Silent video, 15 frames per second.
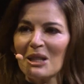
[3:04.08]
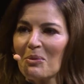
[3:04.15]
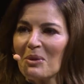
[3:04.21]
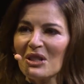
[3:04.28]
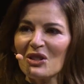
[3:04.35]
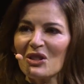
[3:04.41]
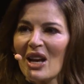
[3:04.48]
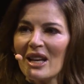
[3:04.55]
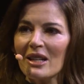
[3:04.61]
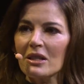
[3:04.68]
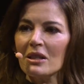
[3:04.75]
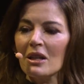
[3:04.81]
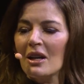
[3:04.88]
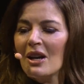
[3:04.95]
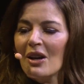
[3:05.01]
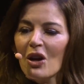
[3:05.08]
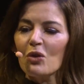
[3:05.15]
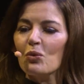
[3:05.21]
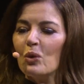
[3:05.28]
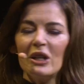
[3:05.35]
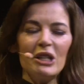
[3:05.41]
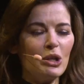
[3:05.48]
someone says,
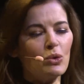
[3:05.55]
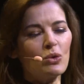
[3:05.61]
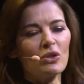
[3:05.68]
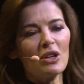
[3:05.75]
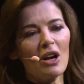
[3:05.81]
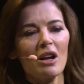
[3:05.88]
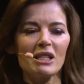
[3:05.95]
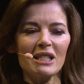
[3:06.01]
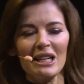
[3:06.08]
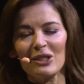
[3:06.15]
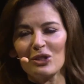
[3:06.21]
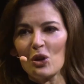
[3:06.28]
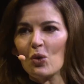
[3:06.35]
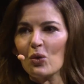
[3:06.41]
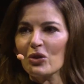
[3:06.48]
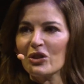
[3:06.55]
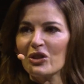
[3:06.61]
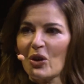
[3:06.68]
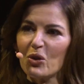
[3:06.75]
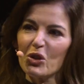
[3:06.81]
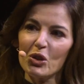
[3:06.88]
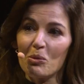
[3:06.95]
will you tell your
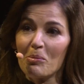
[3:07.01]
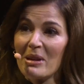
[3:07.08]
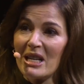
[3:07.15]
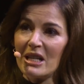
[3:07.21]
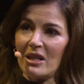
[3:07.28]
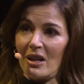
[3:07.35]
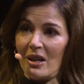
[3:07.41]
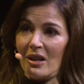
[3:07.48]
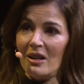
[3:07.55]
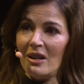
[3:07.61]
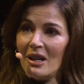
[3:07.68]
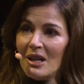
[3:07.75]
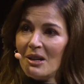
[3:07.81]
social media,